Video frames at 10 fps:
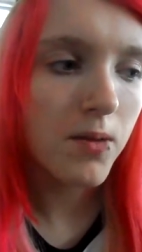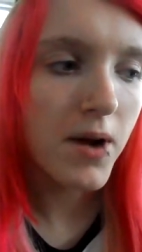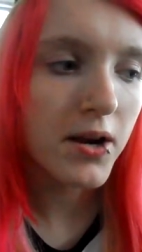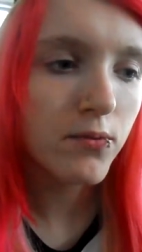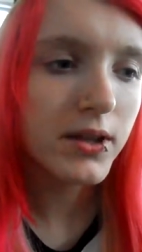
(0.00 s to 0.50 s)

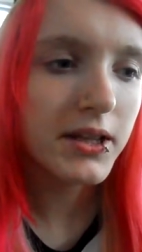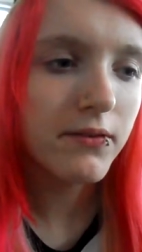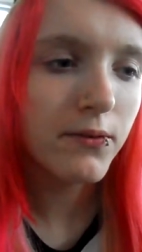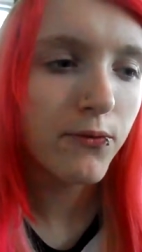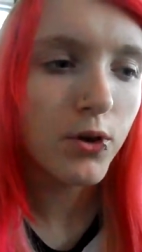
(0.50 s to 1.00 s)
I didn't really
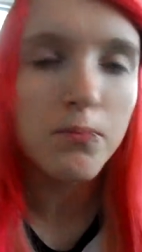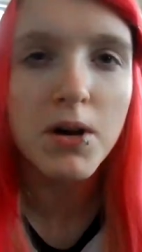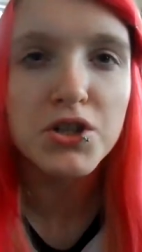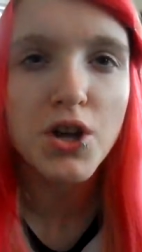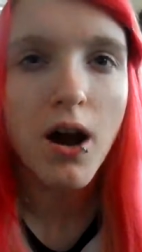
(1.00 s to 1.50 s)
even film
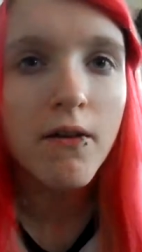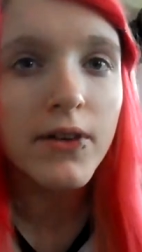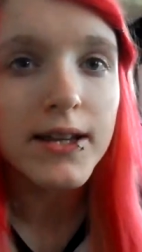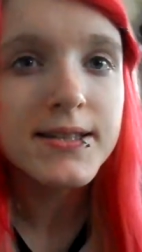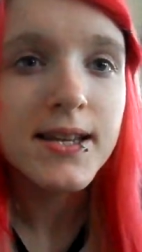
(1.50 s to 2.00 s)
much
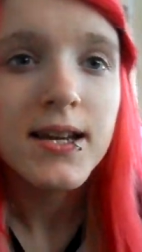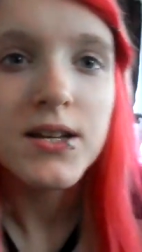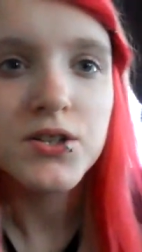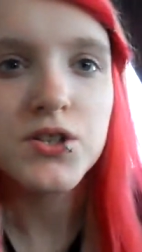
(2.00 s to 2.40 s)
of it.